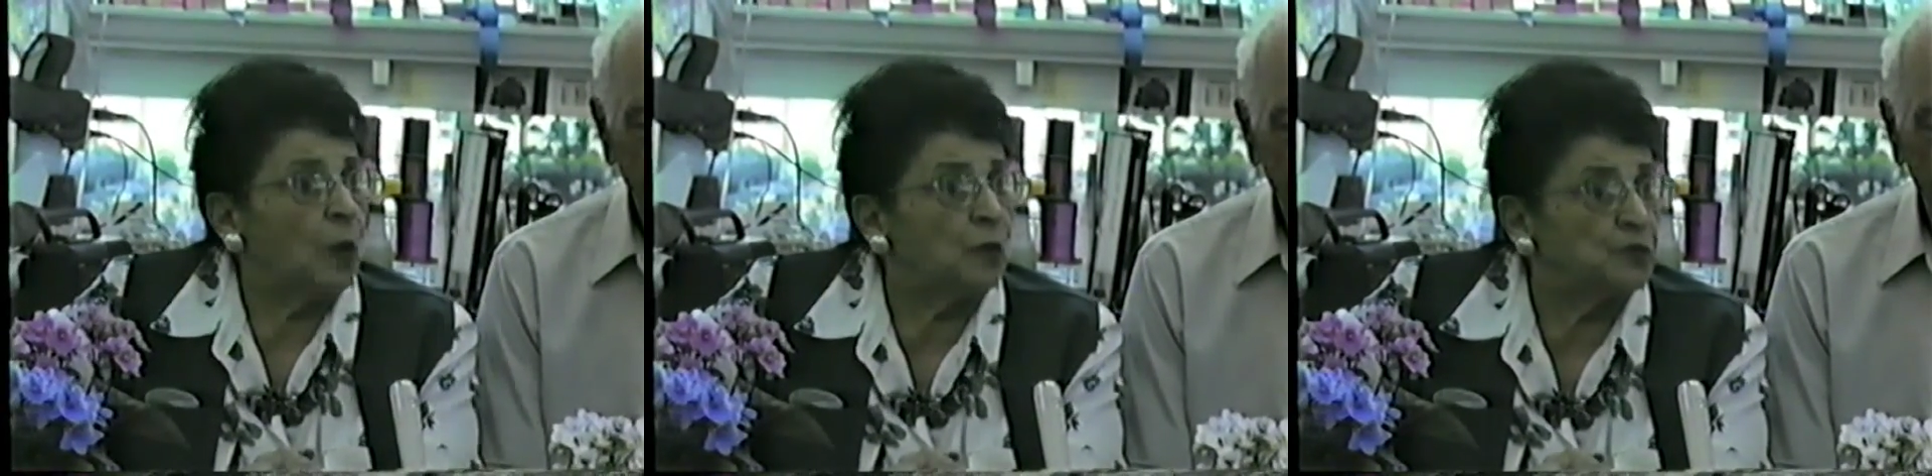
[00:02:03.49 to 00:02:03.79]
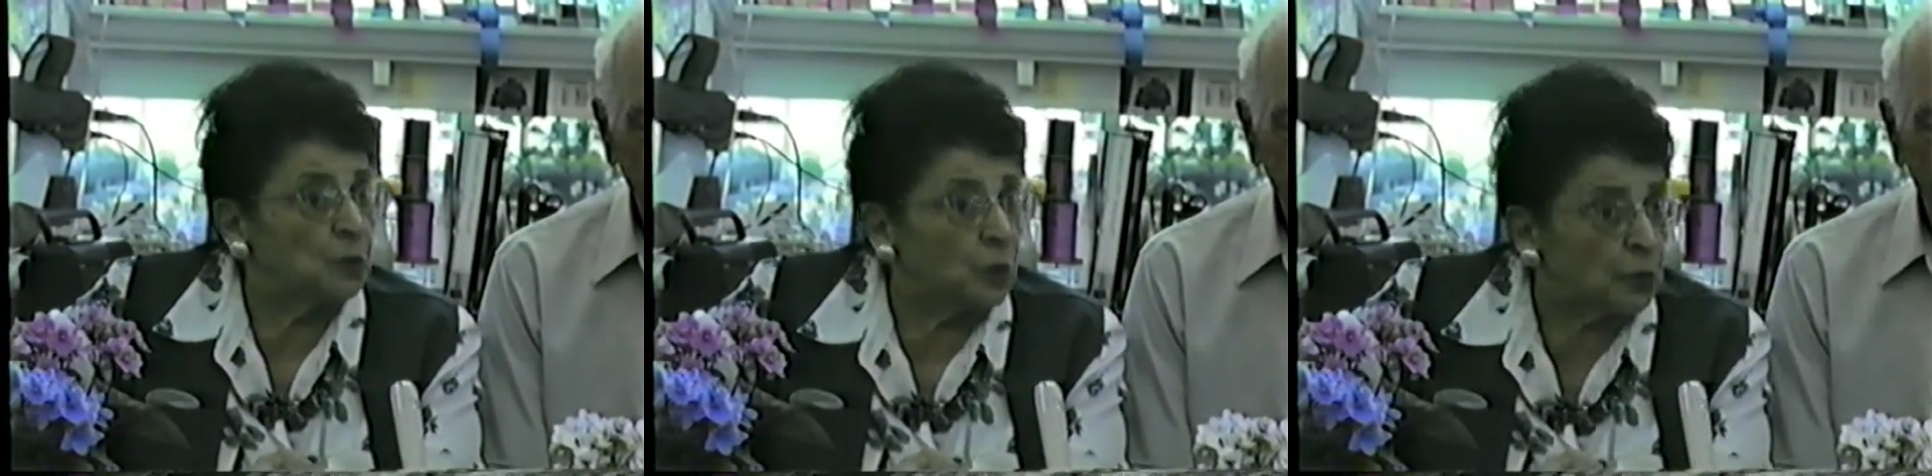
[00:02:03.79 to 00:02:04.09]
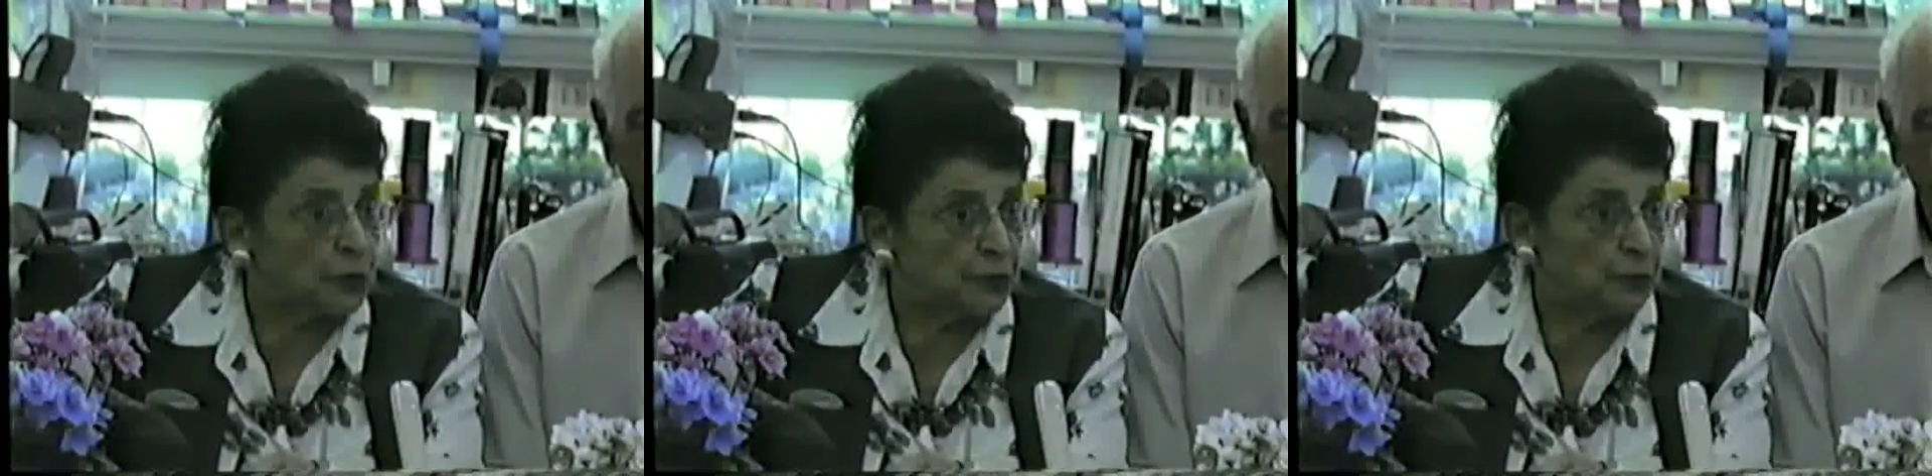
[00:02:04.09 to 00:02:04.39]

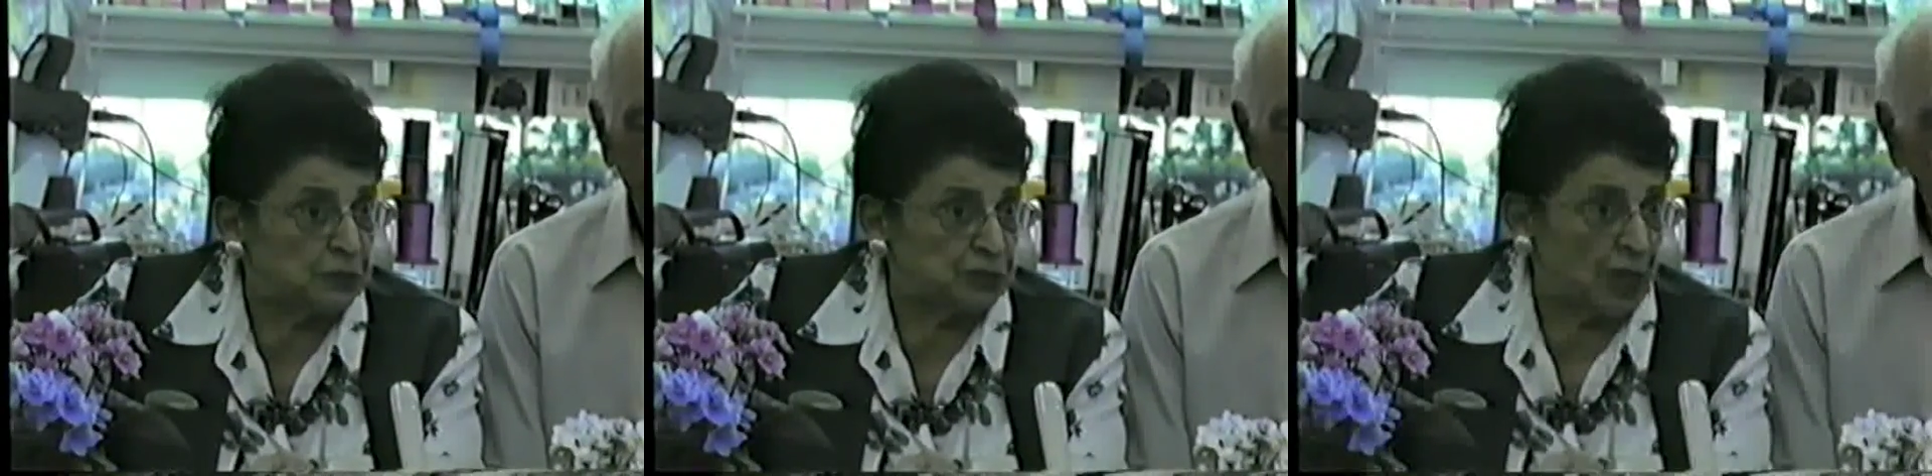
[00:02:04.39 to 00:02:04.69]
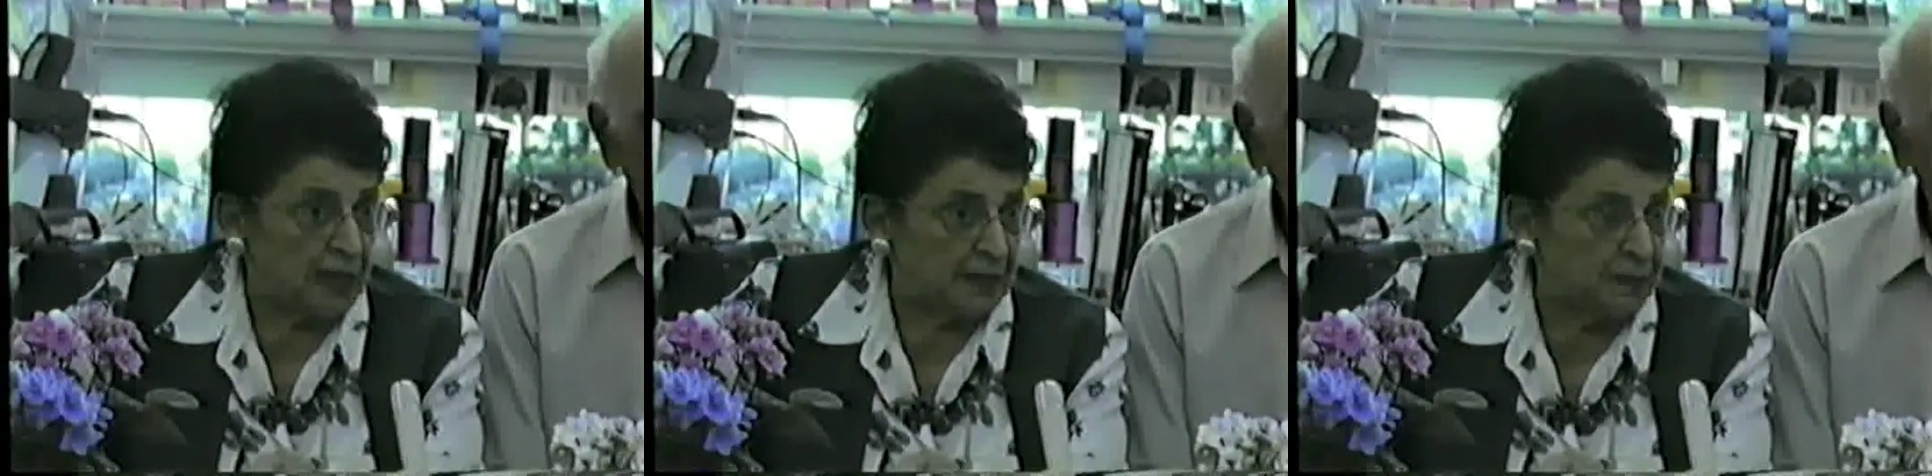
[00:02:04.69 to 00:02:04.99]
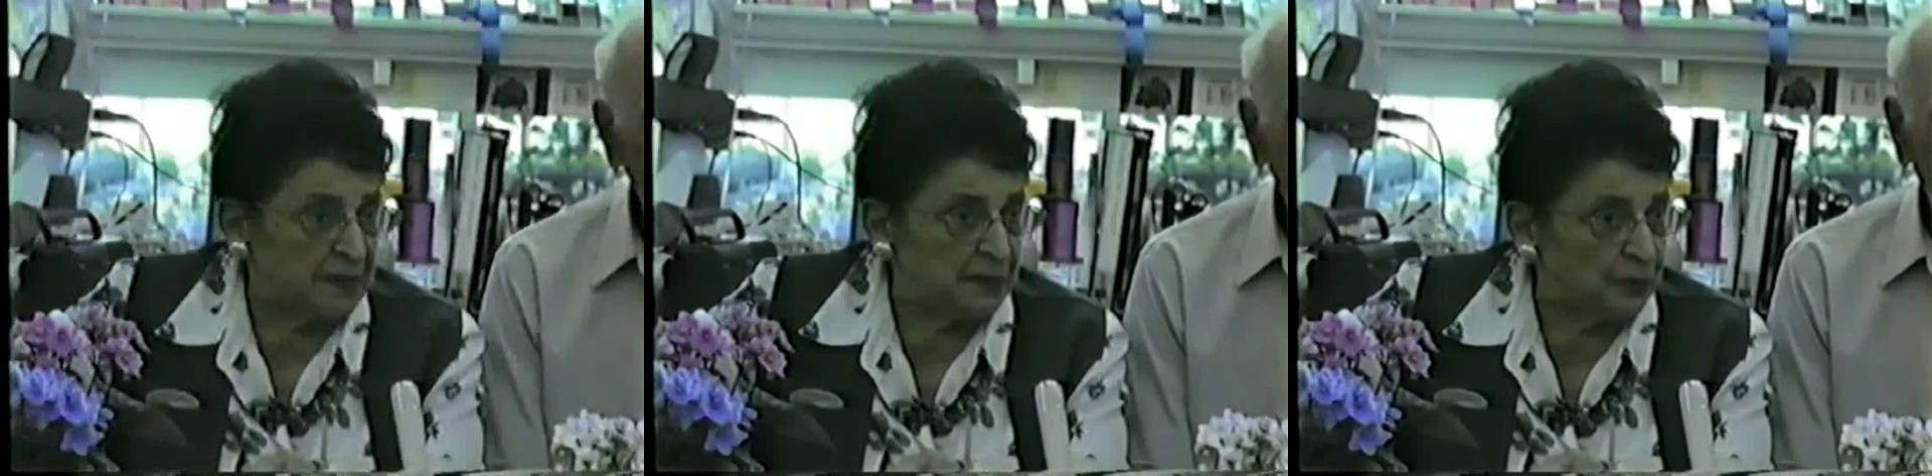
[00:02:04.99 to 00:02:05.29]
overwatered, which I had
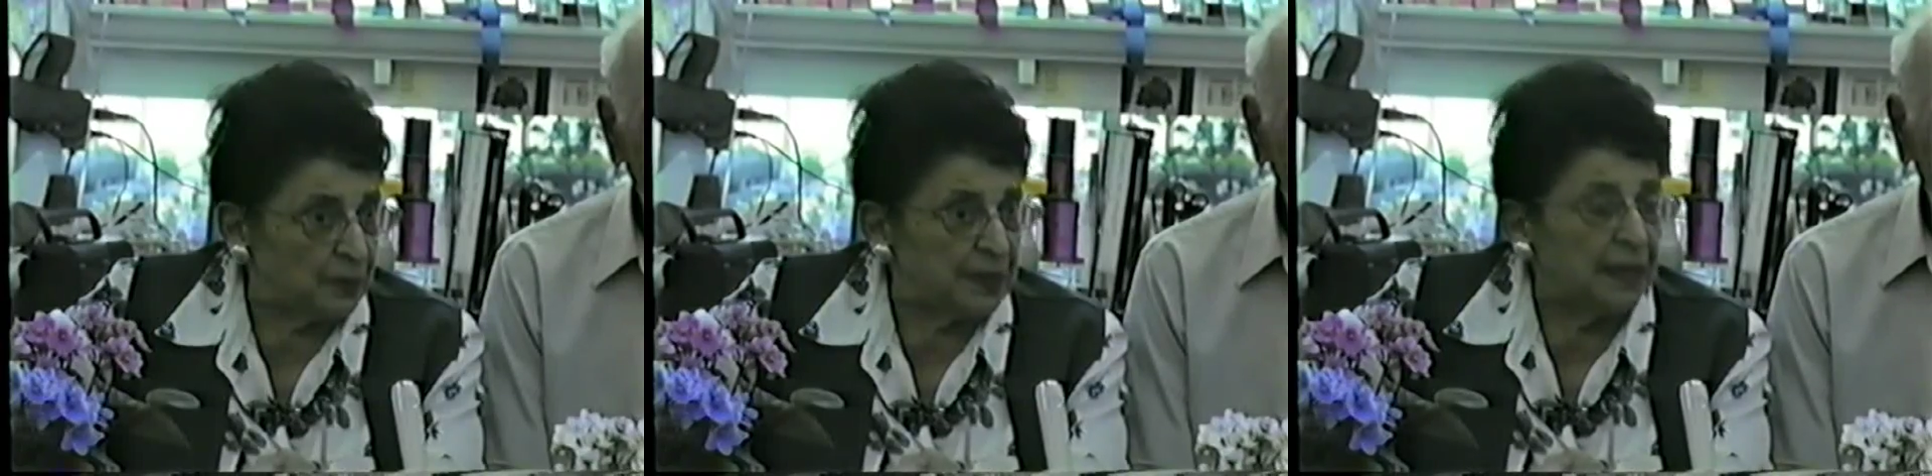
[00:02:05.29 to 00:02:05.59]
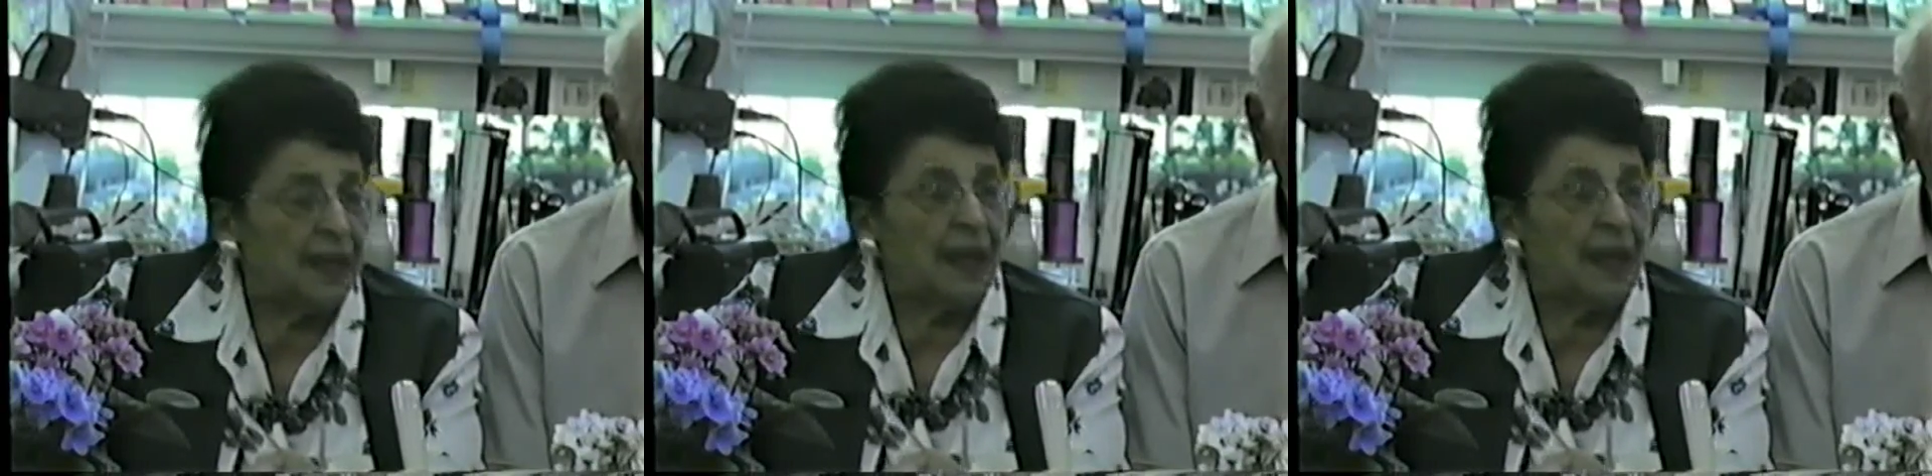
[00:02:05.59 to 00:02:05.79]
been doing.